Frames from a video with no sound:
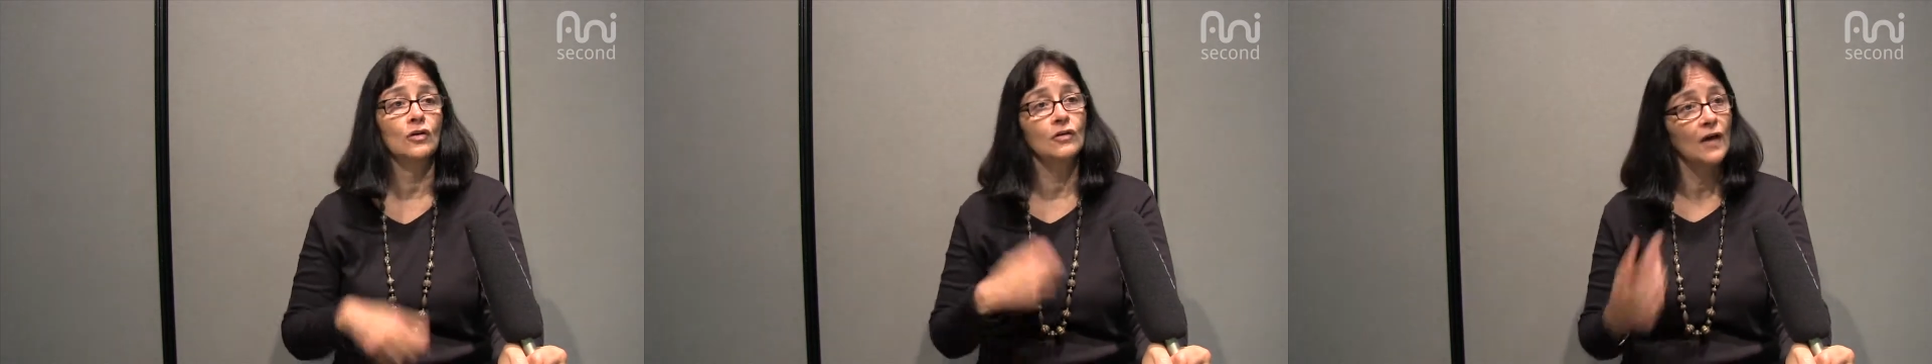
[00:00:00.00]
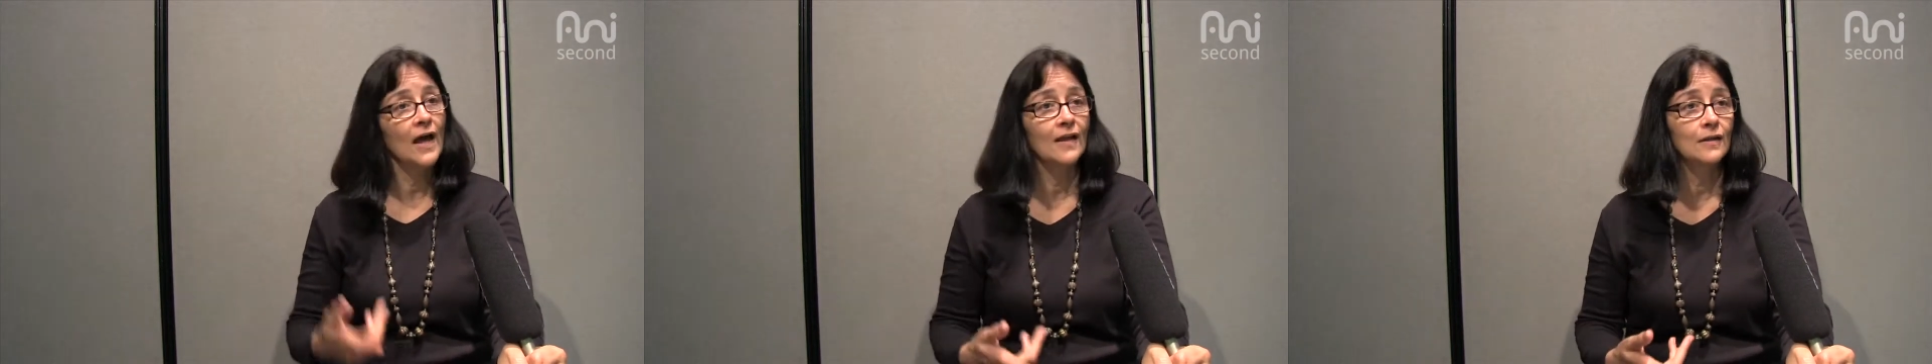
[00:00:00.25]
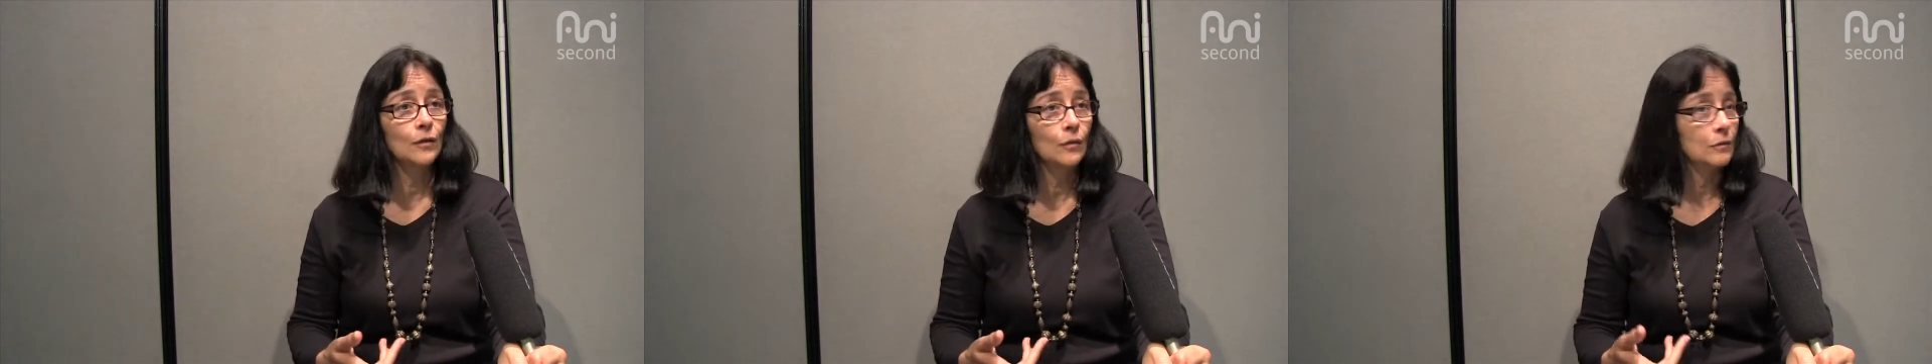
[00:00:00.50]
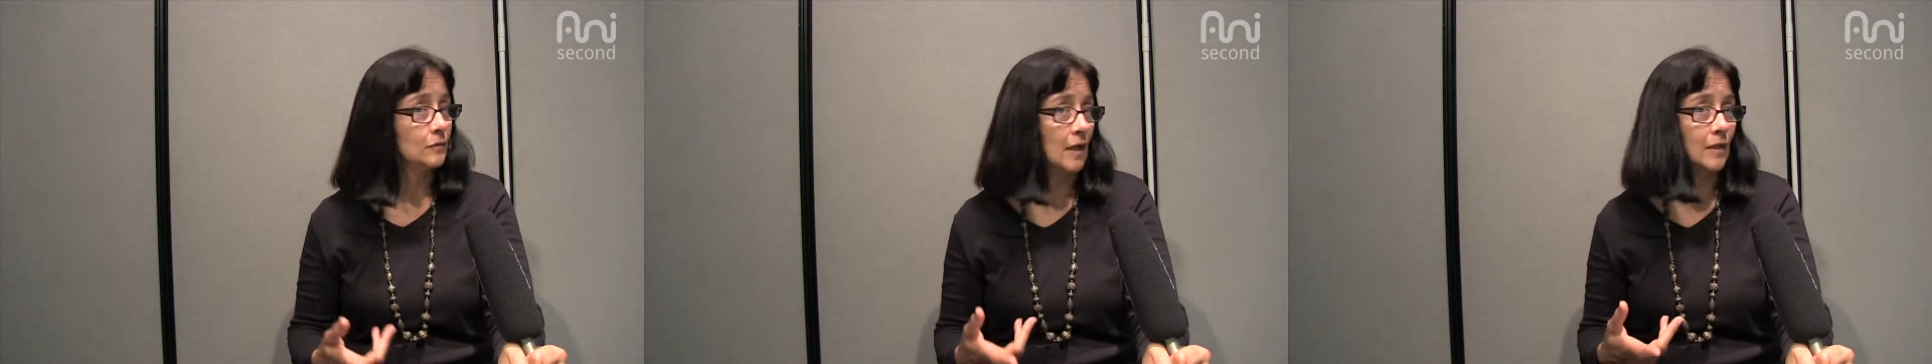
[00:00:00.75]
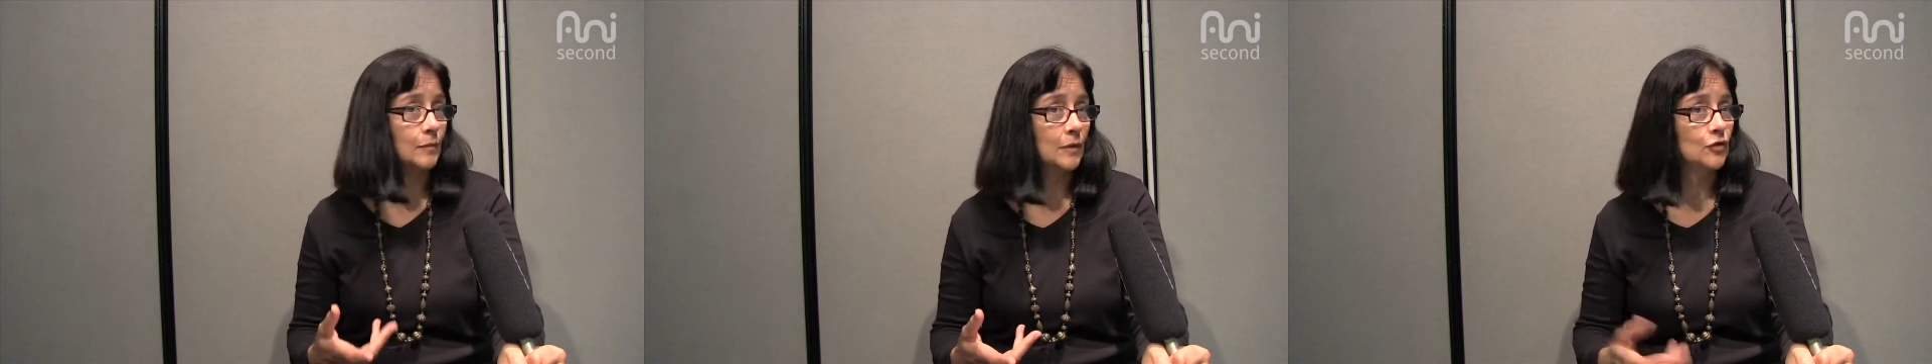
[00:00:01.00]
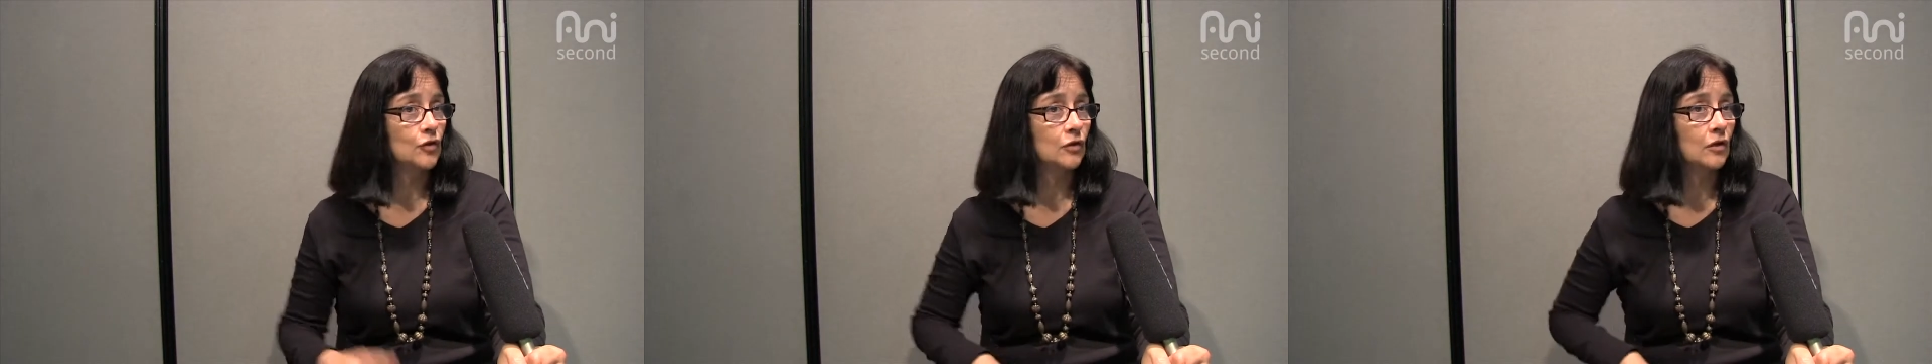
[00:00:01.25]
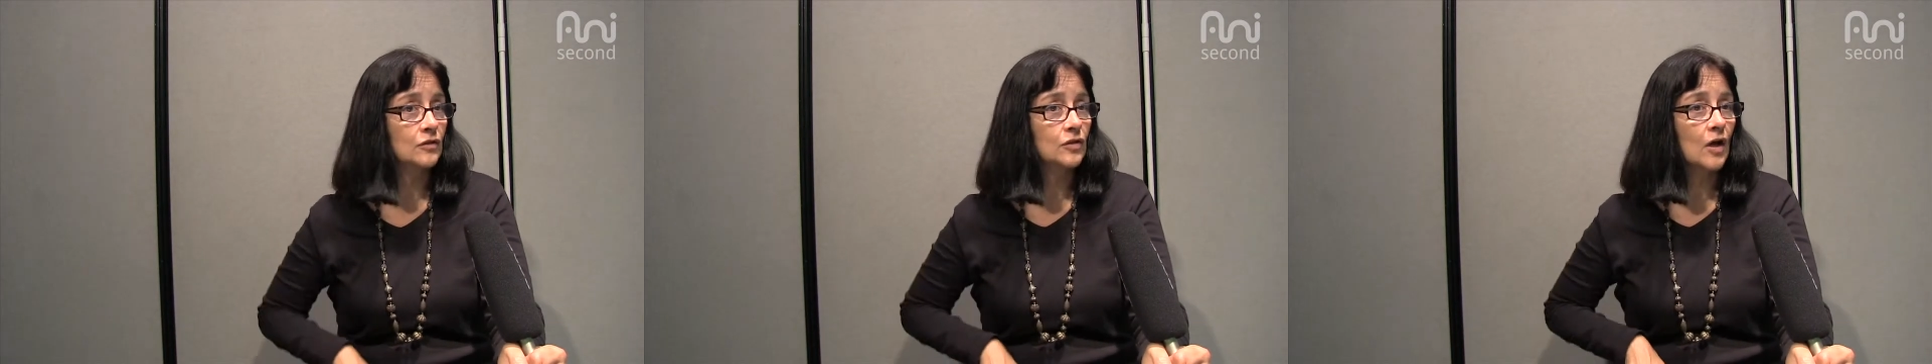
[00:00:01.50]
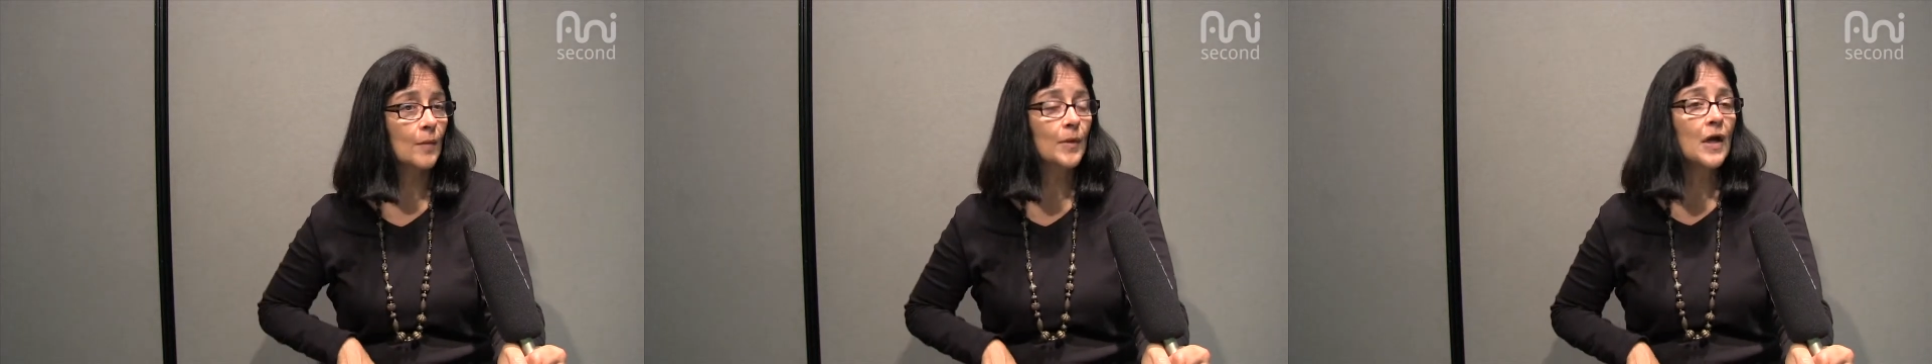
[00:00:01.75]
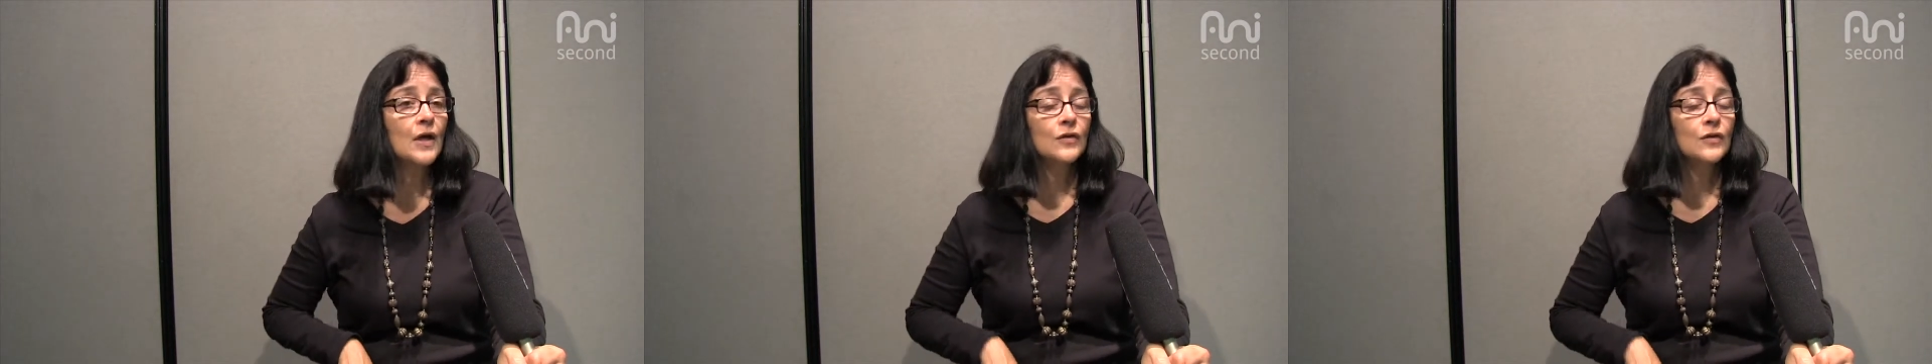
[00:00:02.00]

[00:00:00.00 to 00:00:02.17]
or could add their own animation on top.